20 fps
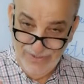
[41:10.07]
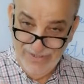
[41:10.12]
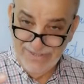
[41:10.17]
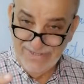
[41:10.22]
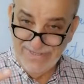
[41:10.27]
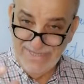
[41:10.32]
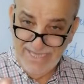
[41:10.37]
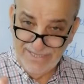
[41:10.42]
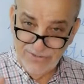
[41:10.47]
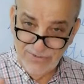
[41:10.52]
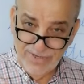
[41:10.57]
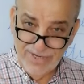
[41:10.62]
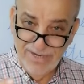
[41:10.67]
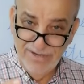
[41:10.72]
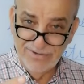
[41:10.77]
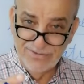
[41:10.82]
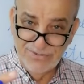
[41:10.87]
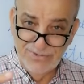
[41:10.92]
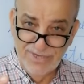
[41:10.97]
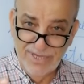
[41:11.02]
Words that
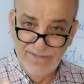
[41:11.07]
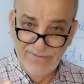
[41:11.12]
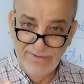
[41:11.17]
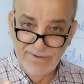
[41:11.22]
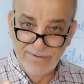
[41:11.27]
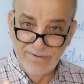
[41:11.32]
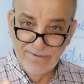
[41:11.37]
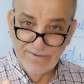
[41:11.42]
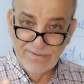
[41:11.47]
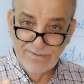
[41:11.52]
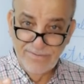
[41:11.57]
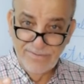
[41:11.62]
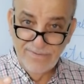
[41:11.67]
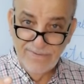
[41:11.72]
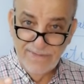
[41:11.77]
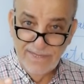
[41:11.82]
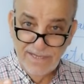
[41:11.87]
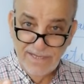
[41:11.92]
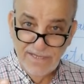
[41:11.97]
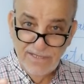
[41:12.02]
occur together.
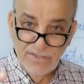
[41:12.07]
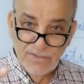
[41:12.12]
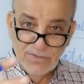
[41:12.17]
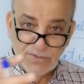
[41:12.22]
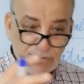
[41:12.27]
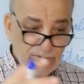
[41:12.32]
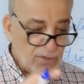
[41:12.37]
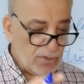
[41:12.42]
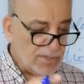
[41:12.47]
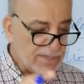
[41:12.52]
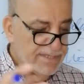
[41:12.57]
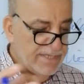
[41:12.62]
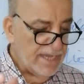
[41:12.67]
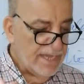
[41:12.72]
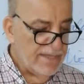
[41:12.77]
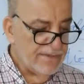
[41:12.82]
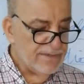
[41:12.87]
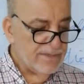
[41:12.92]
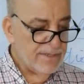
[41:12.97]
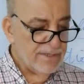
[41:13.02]

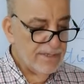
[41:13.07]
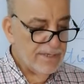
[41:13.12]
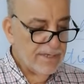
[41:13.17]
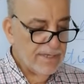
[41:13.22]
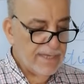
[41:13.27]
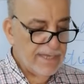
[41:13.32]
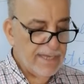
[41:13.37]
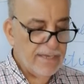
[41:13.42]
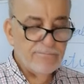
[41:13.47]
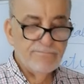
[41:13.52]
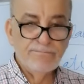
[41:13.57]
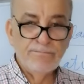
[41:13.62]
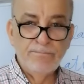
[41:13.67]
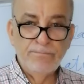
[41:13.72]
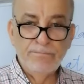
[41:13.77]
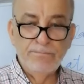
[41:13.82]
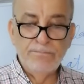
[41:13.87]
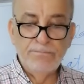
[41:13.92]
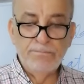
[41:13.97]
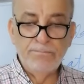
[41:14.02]
Salt and
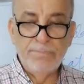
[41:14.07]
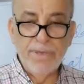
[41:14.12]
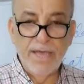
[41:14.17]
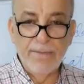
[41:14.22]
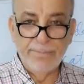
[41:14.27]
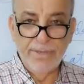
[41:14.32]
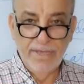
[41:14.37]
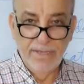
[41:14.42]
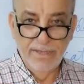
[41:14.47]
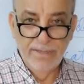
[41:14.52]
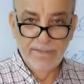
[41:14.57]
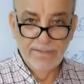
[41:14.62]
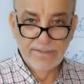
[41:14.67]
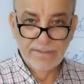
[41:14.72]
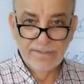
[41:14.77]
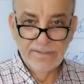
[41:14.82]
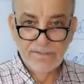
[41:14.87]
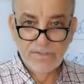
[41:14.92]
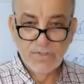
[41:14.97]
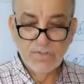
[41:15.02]
pepper.
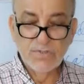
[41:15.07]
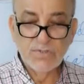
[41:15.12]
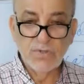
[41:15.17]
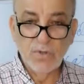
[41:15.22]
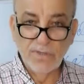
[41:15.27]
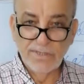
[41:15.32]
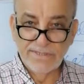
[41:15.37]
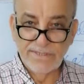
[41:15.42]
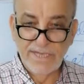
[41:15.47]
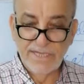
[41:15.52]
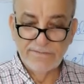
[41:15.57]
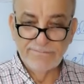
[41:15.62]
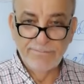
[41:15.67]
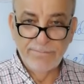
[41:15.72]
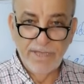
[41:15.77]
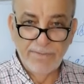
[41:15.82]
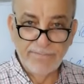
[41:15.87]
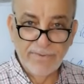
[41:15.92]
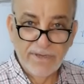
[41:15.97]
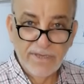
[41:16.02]
Salt
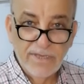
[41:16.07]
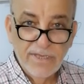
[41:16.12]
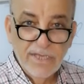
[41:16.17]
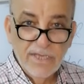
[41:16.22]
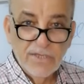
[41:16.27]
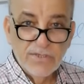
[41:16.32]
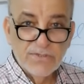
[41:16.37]
and pepper.